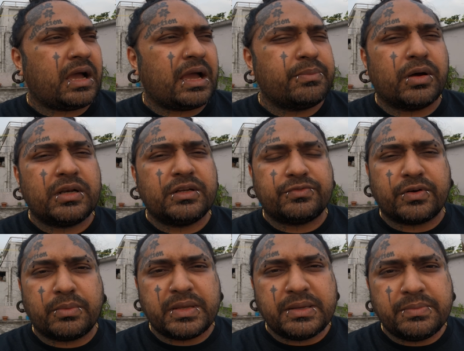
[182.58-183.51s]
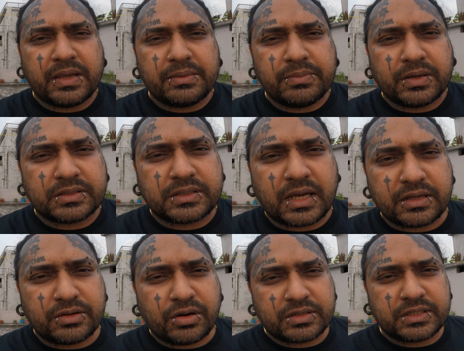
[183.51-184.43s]
I bought it from eBay, but
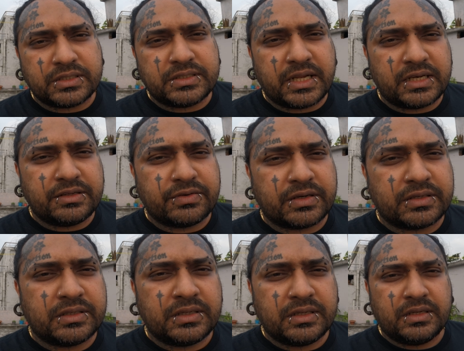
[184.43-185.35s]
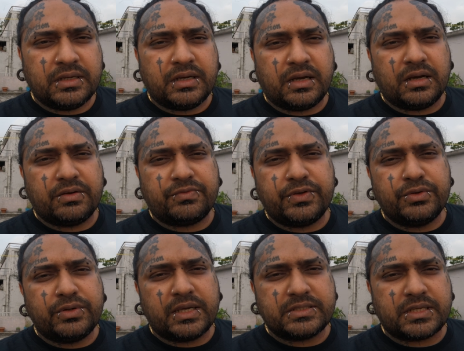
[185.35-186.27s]
I got it delivered a
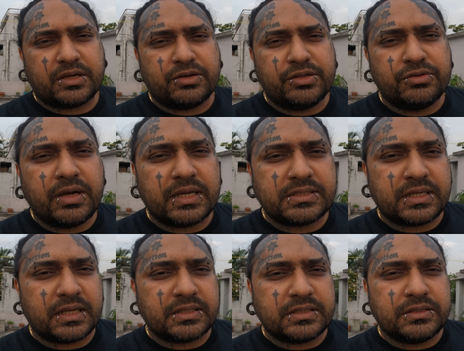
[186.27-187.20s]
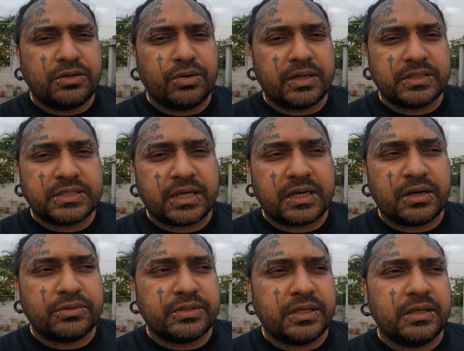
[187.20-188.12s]
few days ago. You guys can go and check
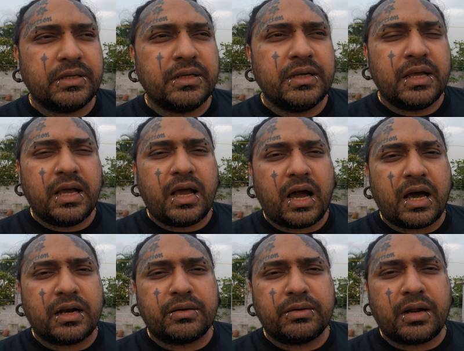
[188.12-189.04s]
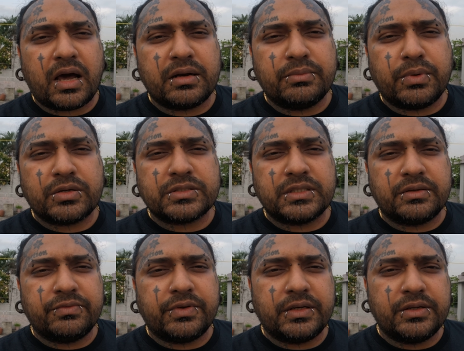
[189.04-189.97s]
out the
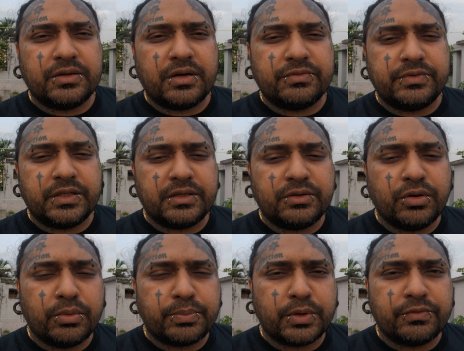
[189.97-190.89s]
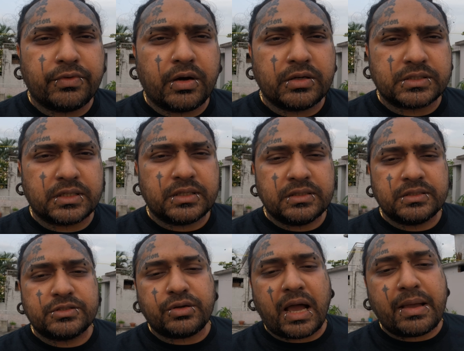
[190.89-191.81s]
unboxing video of the GoPro Volta.
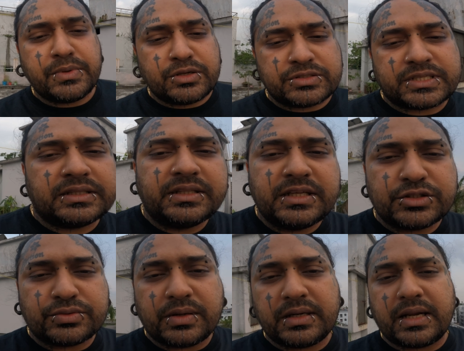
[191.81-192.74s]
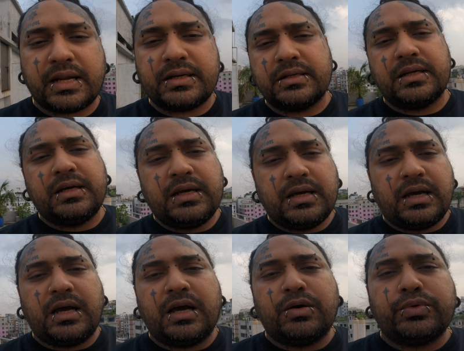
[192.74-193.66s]
So I'm using this one, and
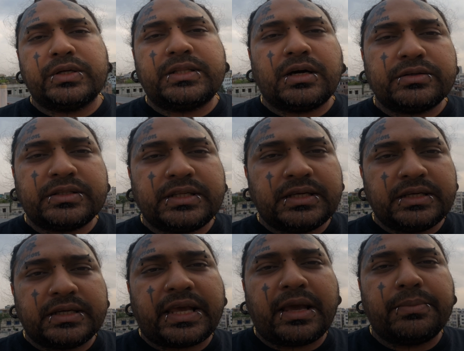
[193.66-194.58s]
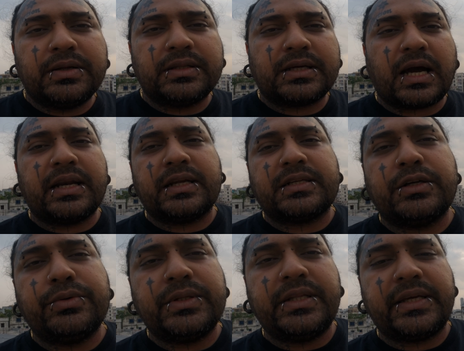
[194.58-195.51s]
without the cable
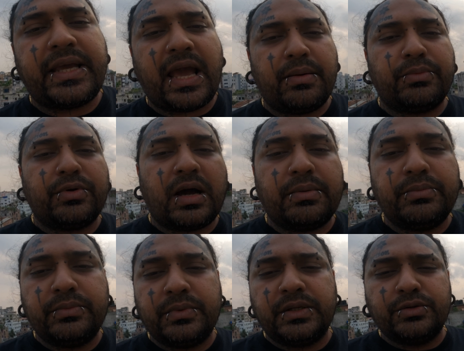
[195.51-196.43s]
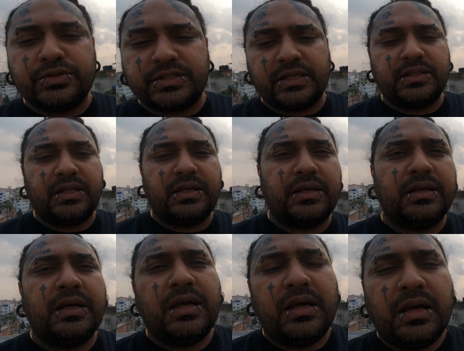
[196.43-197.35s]
connected with the camera, I'm using the